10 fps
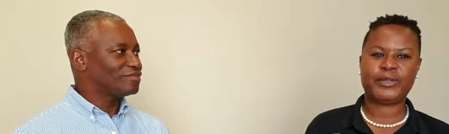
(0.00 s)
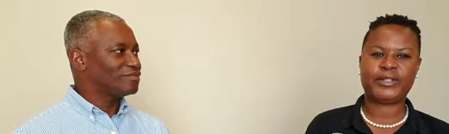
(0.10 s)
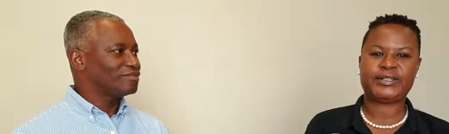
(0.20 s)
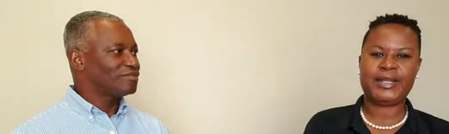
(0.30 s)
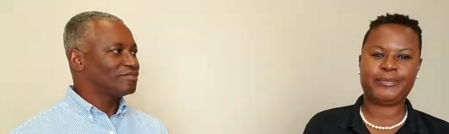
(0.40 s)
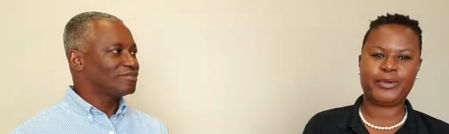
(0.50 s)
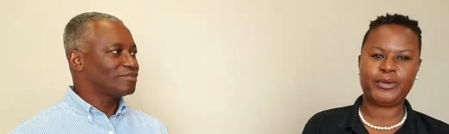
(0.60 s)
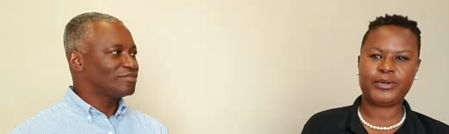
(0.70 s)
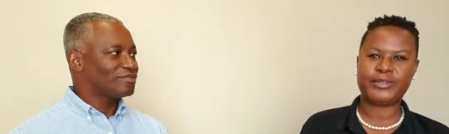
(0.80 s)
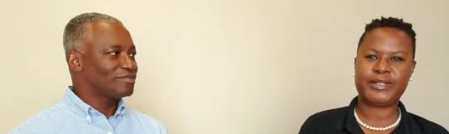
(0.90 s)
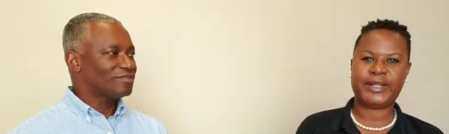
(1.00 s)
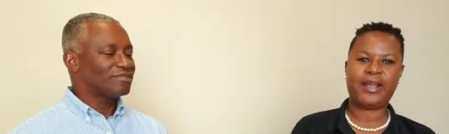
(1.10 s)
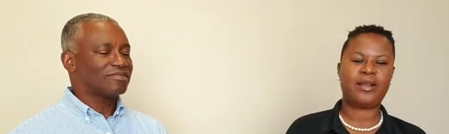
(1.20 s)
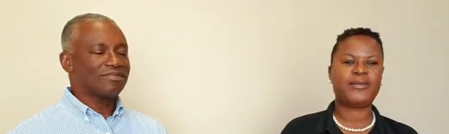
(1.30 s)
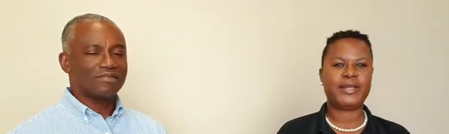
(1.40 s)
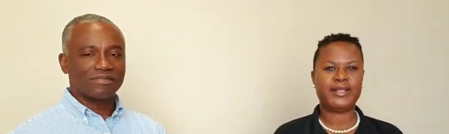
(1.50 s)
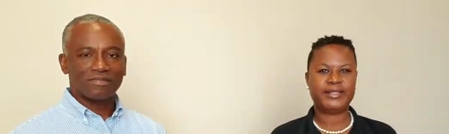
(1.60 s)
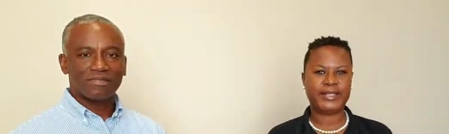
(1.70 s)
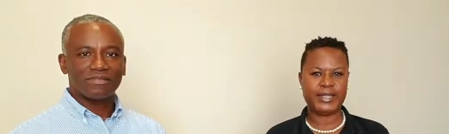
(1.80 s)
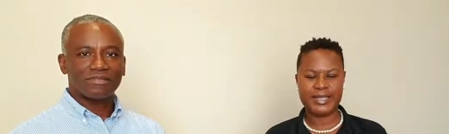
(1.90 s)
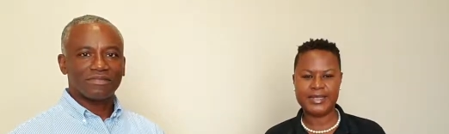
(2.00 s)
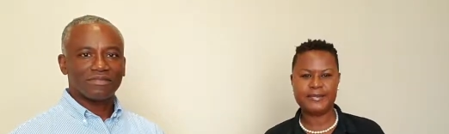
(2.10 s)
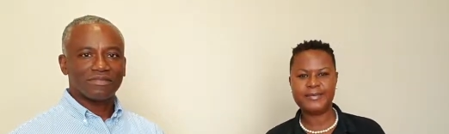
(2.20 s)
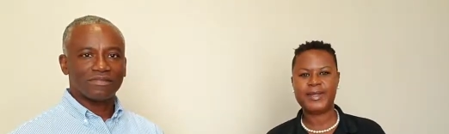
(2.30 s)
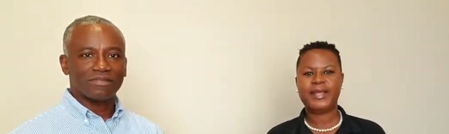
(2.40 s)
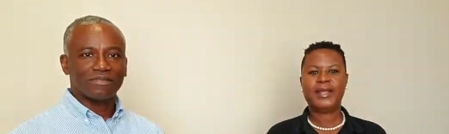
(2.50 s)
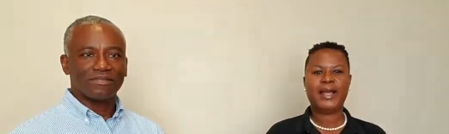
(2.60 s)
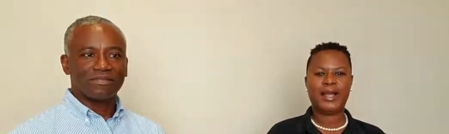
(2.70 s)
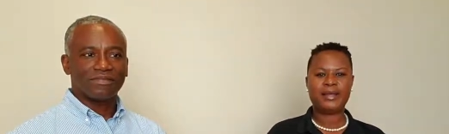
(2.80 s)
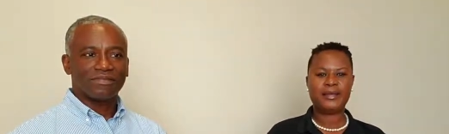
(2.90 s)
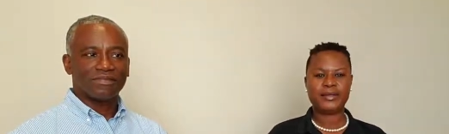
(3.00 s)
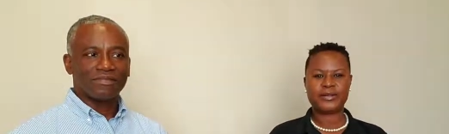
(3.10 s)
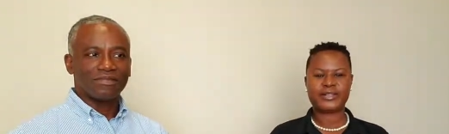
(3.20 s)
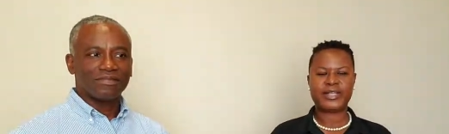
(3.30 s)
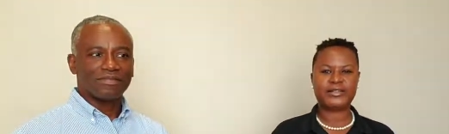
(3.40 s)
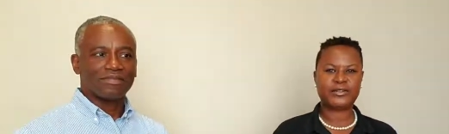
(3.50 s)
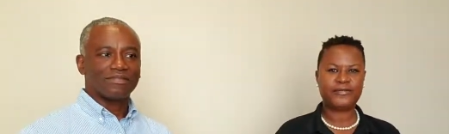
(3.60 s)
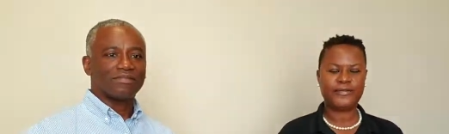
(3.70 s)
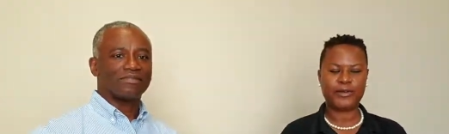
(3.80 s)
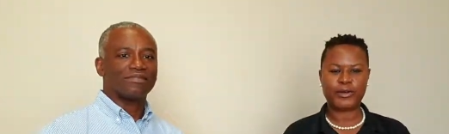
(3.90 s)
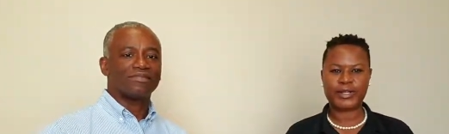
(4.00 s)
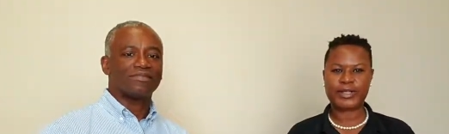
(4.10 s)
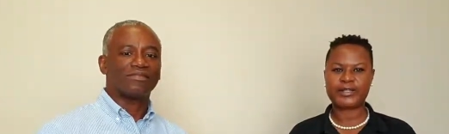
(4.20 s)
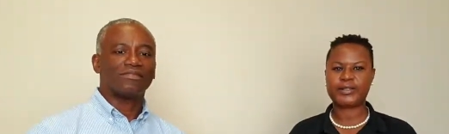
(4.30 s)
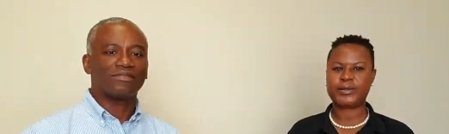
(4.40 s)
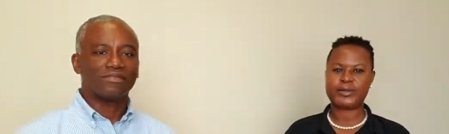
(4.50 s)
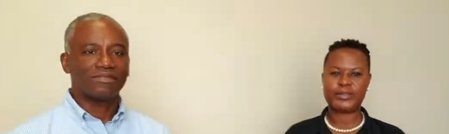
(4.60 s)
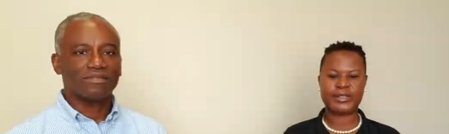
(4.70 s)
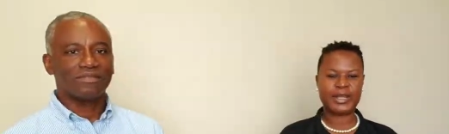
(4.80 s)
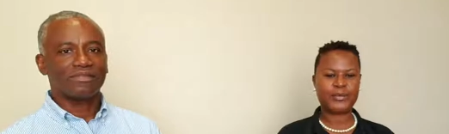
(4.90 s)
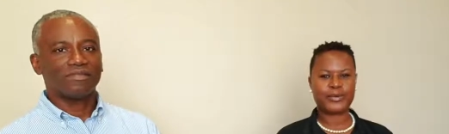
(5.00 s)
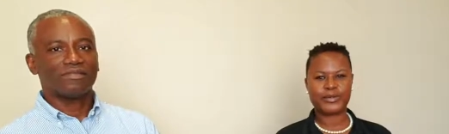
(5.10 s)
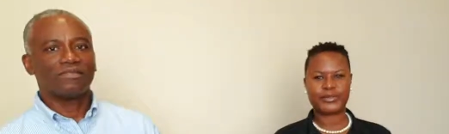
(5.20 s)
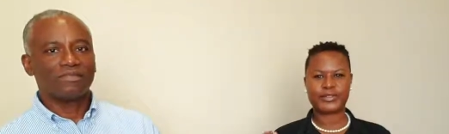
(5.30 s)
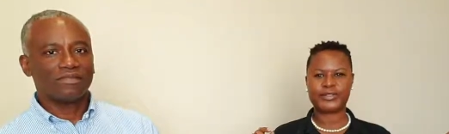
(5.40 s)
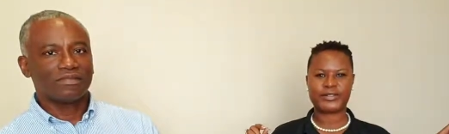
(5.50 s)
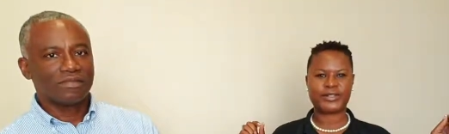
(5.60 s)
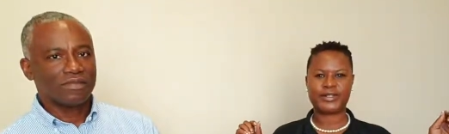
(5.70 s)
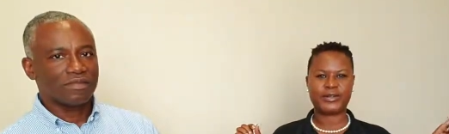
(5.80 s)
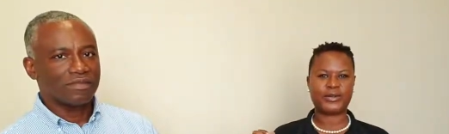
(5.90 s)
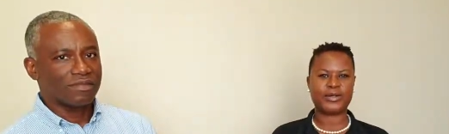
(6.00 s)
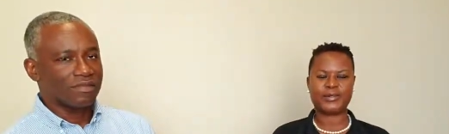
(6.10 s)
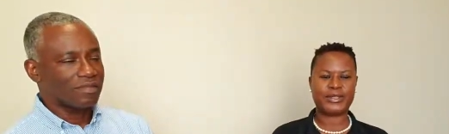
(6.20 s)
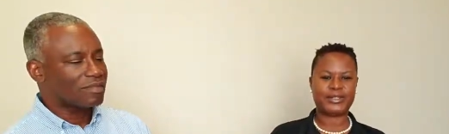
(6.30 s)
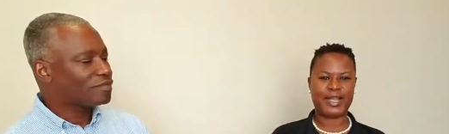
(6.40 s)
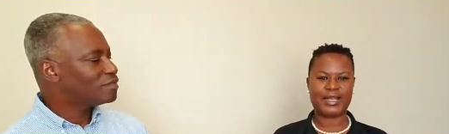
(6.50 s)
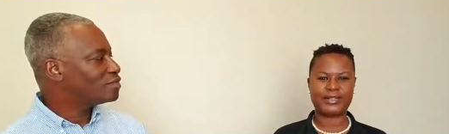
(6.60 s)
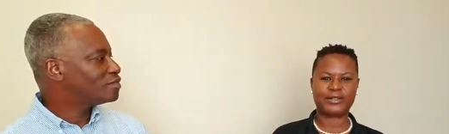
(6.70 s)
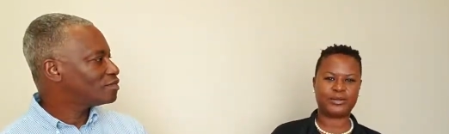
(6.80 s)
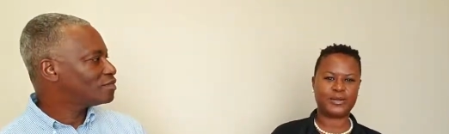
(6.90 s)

Speaker 1: Real Estate Brokers, the Caribbean team. I am here in Central Florida, so today we're just, you know, going to be chatting a little